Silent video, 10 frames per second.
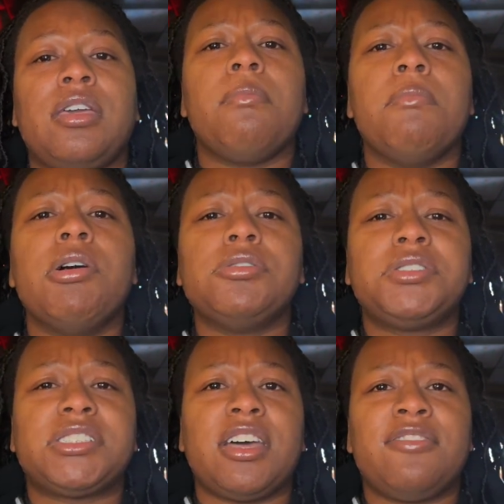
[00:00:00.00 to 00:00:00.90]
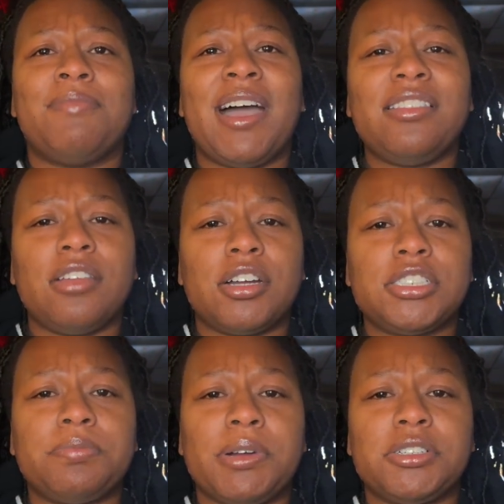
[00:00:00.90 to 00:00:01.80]
Most of my
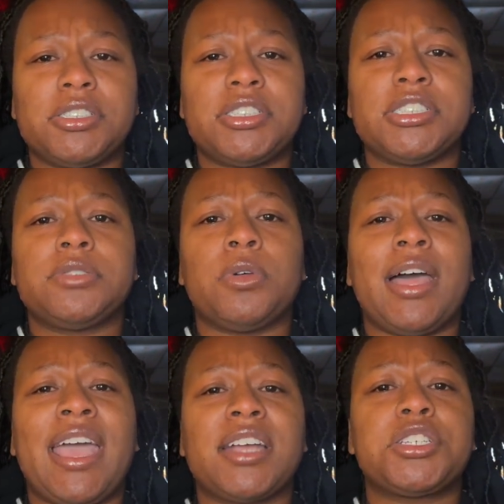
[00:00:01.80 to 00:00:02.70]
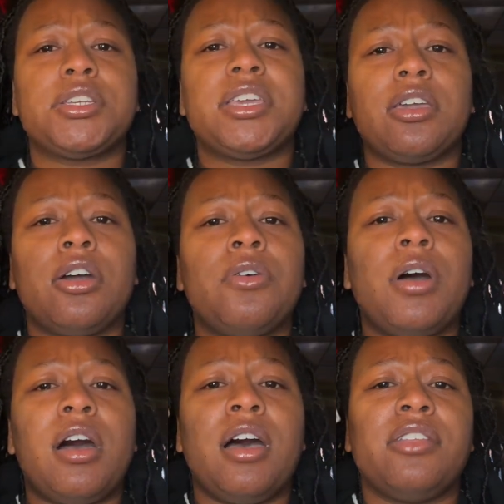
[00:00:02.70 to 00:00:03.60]
large purchases will actually go
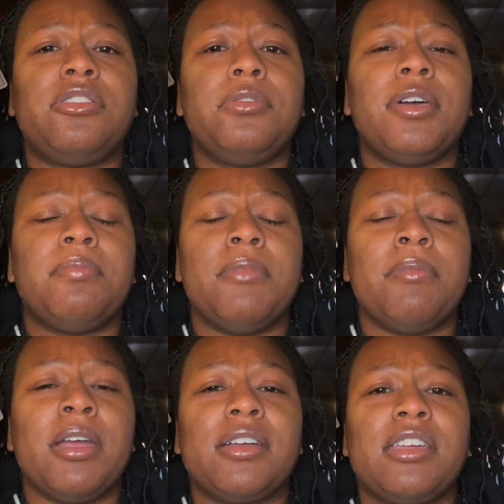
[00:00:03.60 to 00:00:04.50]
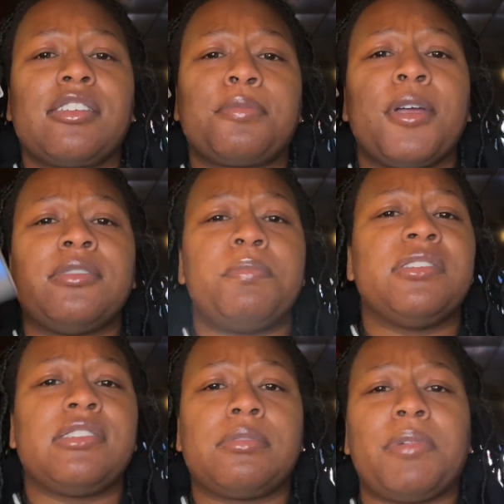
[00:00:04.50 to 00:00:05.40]
onto an American Express
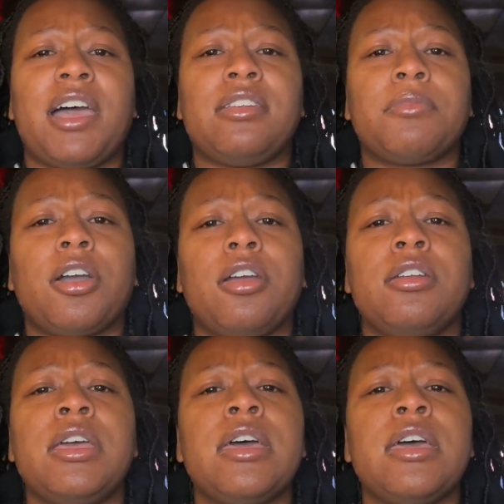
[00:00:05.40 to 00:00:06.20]
Business Platinum card